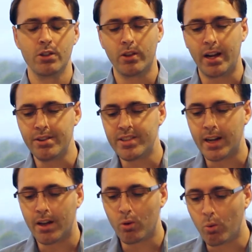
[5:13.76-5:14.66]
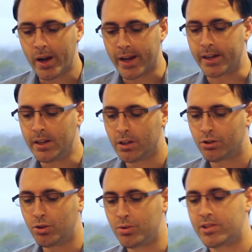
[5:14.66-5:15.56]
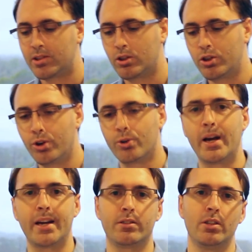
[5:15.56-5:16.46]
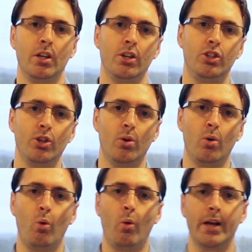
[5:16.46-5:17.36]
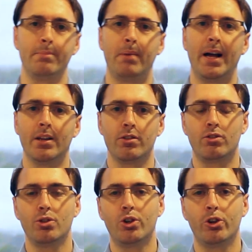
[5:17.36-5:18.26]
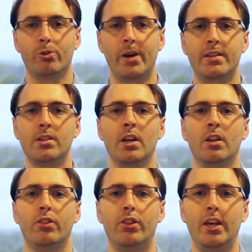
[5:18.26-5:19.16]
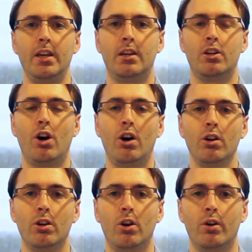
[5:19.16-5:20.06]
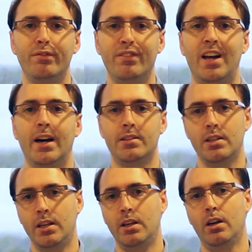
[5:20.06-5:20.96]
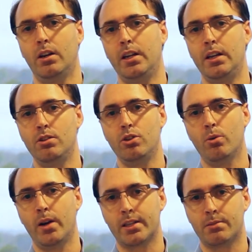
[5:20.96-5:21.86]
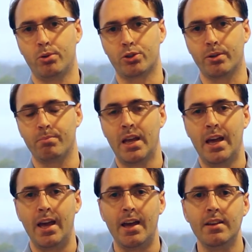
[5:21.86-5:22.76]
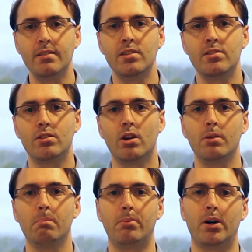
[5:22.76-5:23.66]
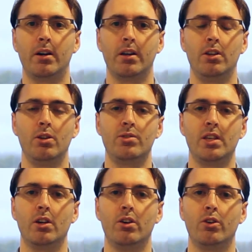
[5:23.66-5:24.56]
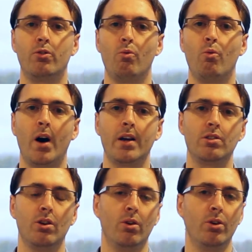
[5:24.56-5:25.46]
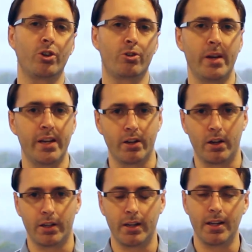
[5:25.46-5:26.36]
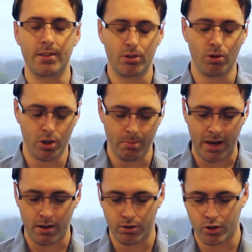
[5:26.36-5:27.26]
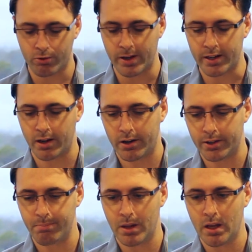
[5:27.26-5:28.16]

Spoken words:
So there is another way to correct your white balance, to correct the color of light in your exposure. And this is done by using a white or a gray card. And let's talk about the gray card.